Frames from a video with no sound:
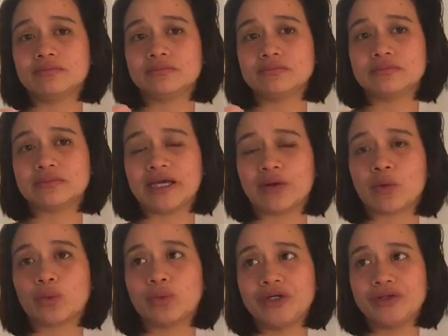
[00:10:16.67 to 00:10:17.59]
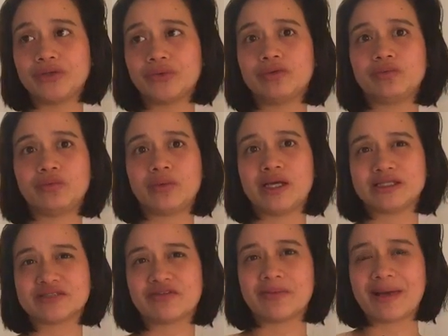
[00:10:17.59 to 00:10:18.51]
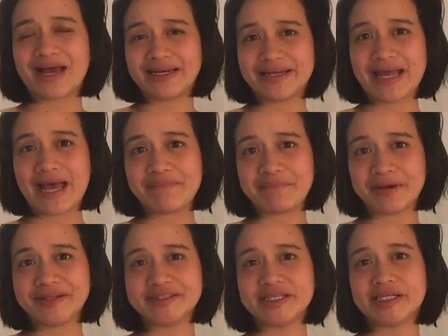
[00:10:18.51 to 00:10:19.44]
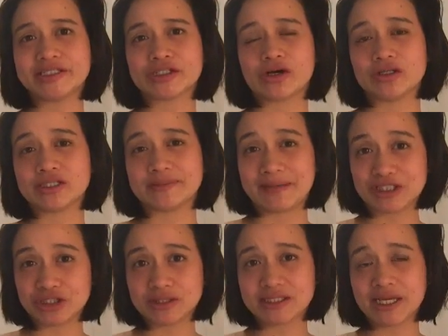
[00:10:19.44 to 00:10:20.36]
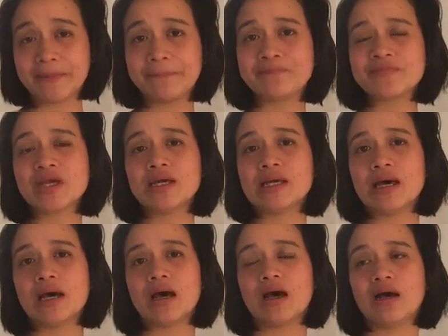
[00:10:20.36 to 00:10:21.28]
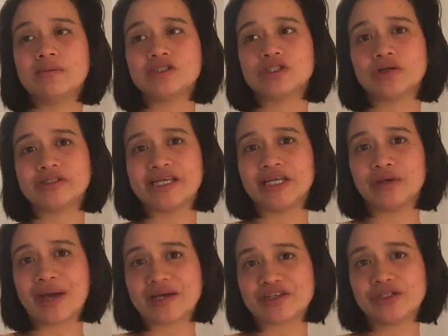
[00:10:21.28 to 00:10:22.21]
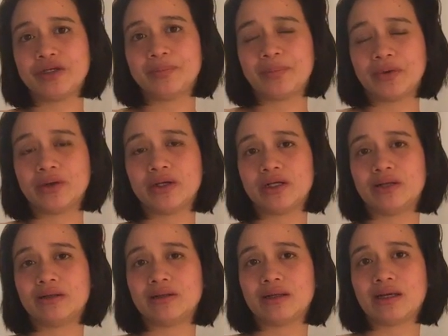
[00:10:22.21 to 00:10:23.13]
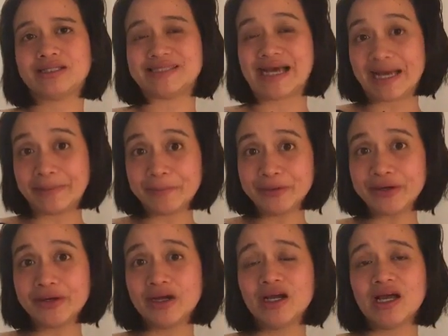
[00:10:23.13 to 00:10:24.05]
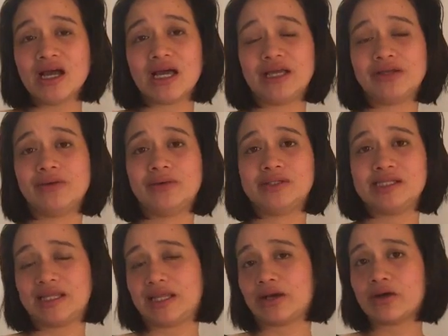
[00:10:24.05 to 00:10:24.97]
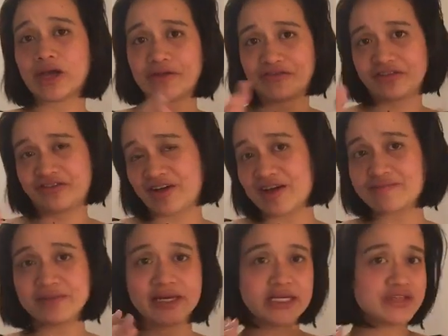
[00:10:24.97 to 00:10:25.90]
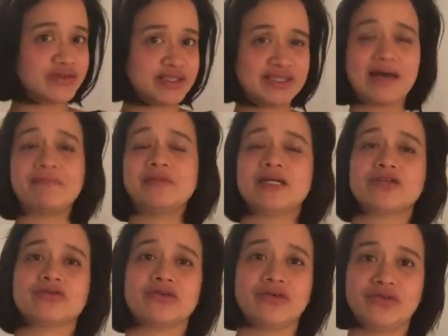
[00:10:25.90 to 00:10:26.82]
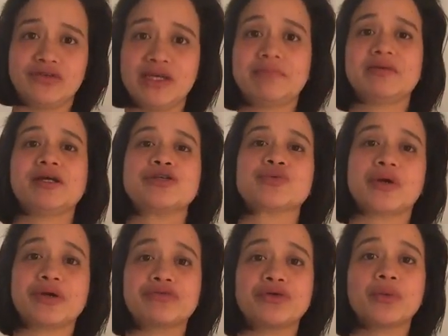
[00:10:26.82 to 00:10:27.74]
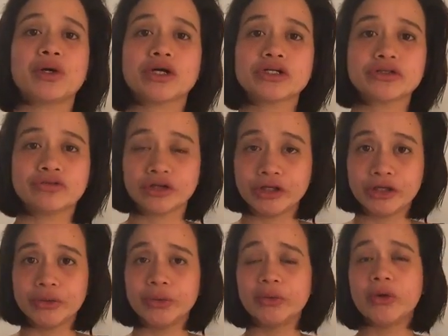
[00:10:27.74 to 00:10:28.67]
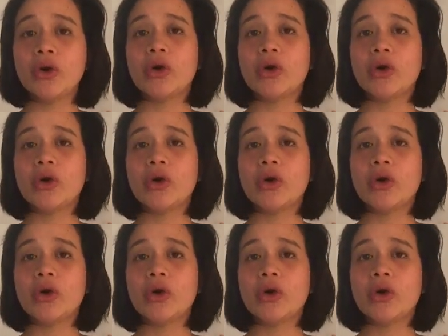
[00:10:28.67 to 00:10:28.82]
Like what we do, it's from Hand in Hand Parenting. It's called Special Time. So it's like you actually put a timer and you say like, okay, for 5 minutes, for 10 minutes, for 15 minutes, whatever works for you,